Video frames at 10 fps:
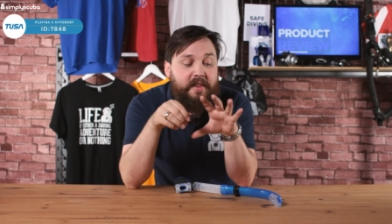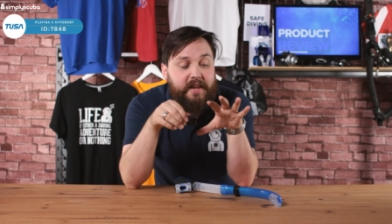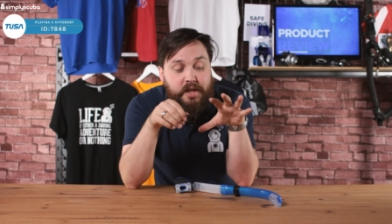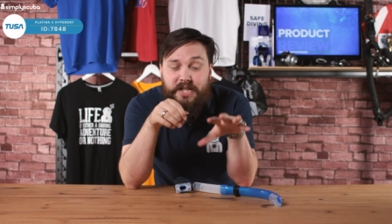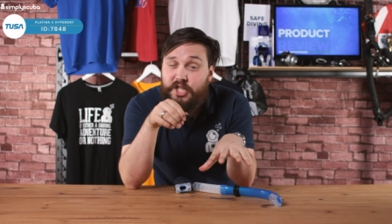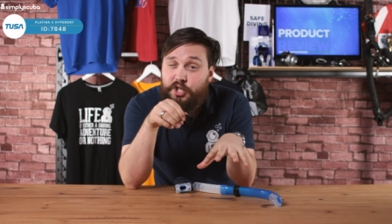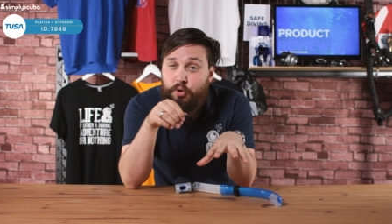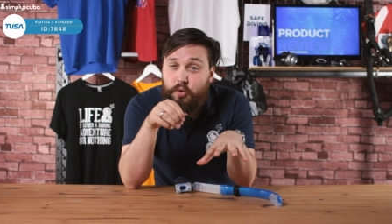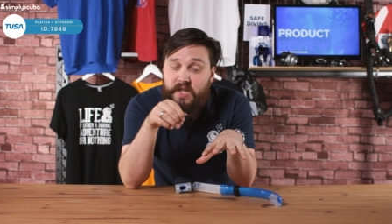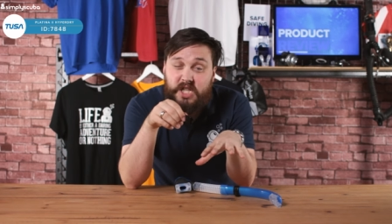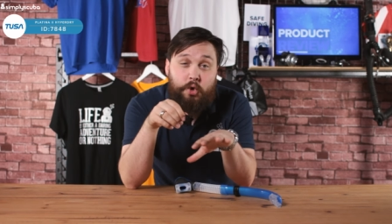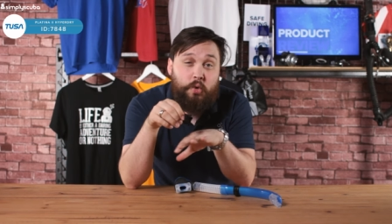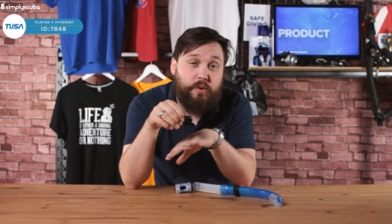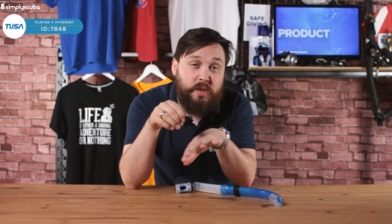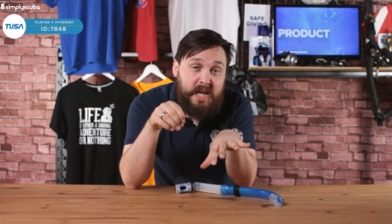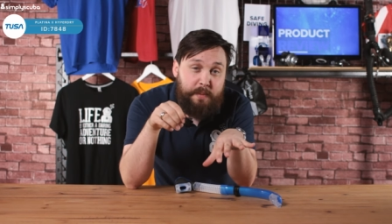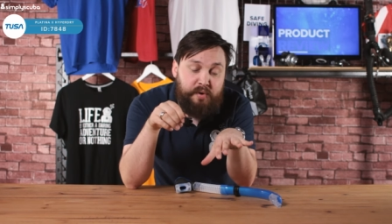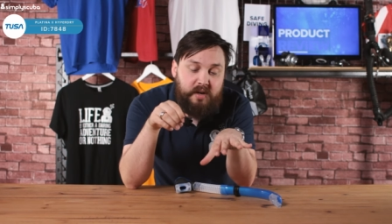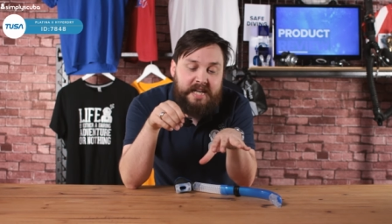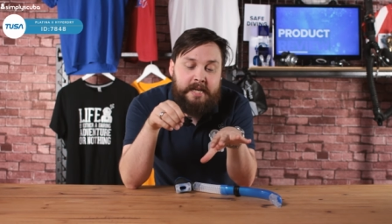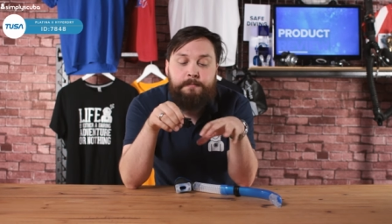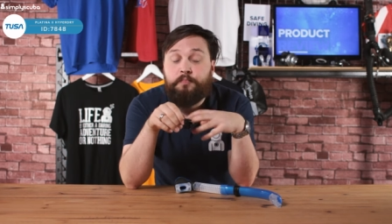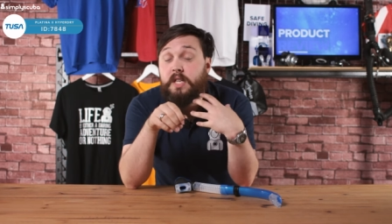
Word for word: And then you can store the snorkel separately.